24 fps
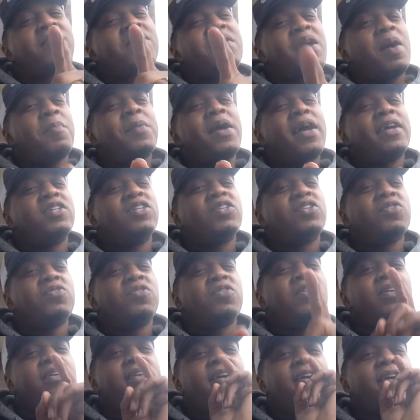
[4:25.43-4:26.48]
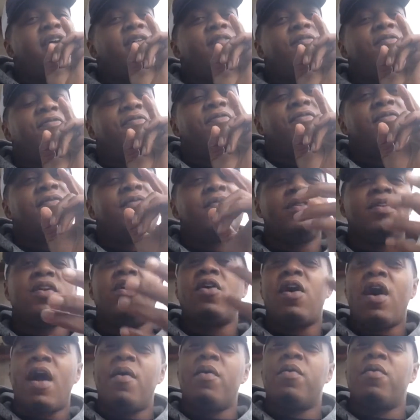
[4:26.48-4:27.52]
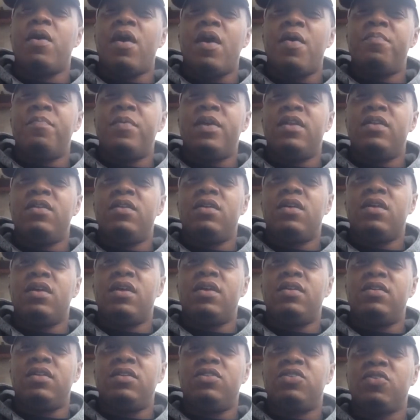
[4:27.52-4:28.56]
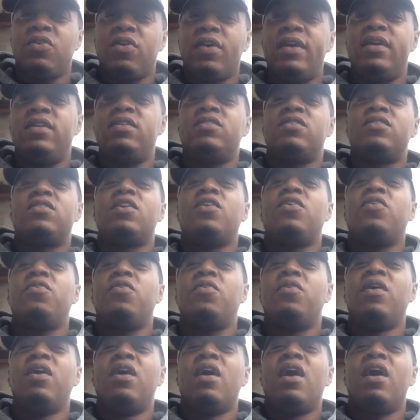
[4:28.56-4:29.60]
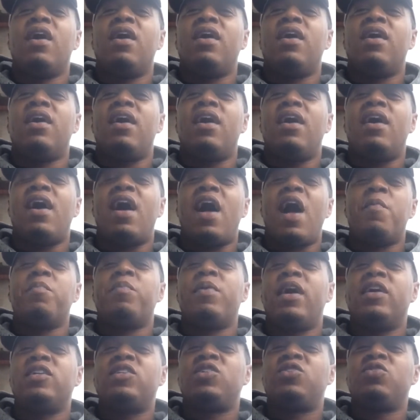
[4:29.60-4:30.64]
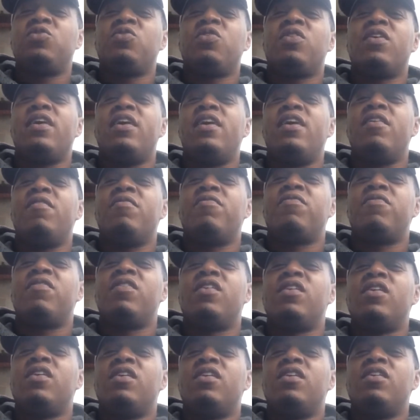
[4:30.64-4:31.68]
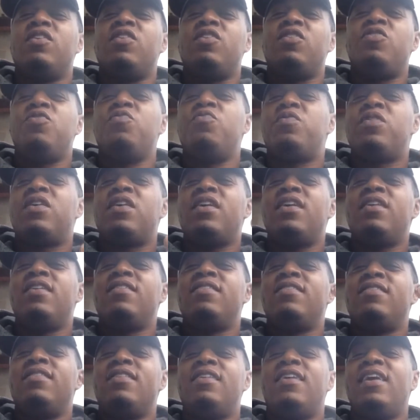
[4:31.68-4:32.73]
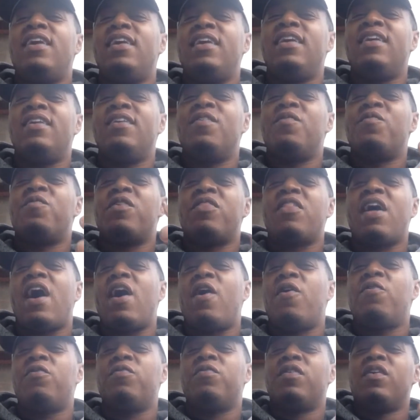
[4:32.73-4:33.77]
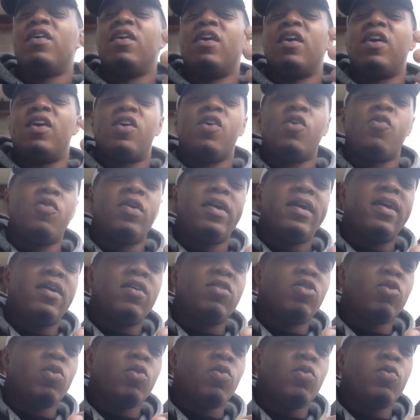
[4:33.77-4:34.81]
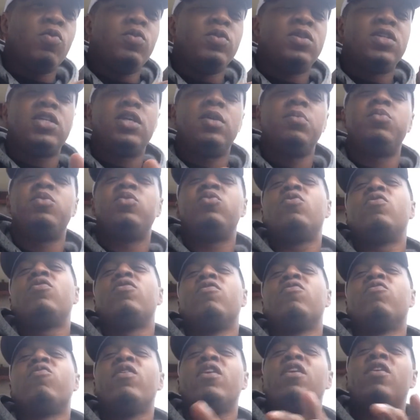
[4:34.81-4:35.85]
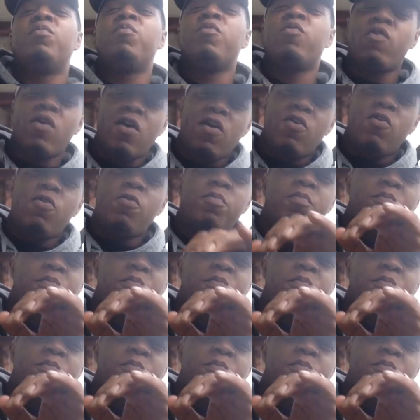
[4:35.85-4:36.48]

I'm not sure if you know I, am in uh, Detroit, so uh, I'm not sure if you can get it without going through some sort of rigmarole,